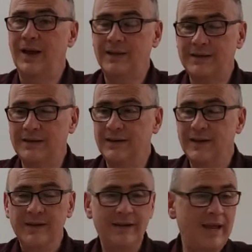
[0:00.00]
I can
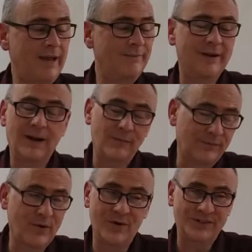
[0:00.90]
name, and
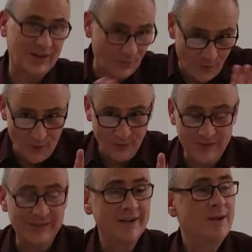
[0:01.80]
of course I
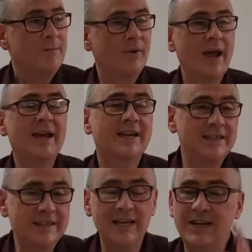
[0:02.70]
won't, but I
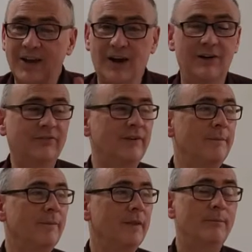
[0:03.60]
can think of
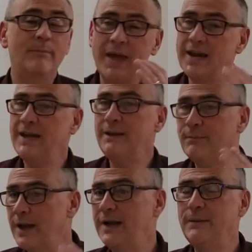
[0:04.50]
many,
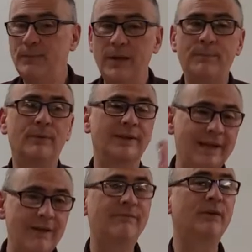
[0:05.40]
many people
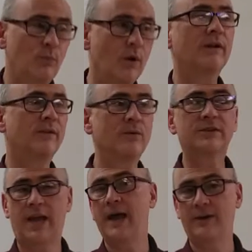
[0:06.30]
in every one of
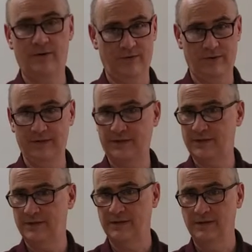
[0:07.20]
those
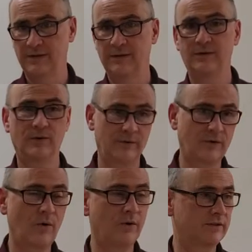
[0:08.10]
categories during
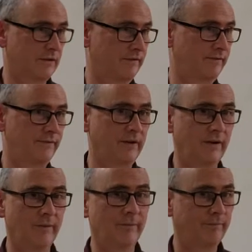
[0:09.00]
the course of, you
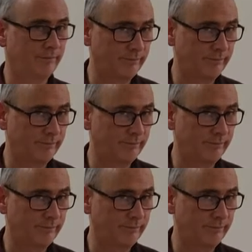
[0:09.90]
know,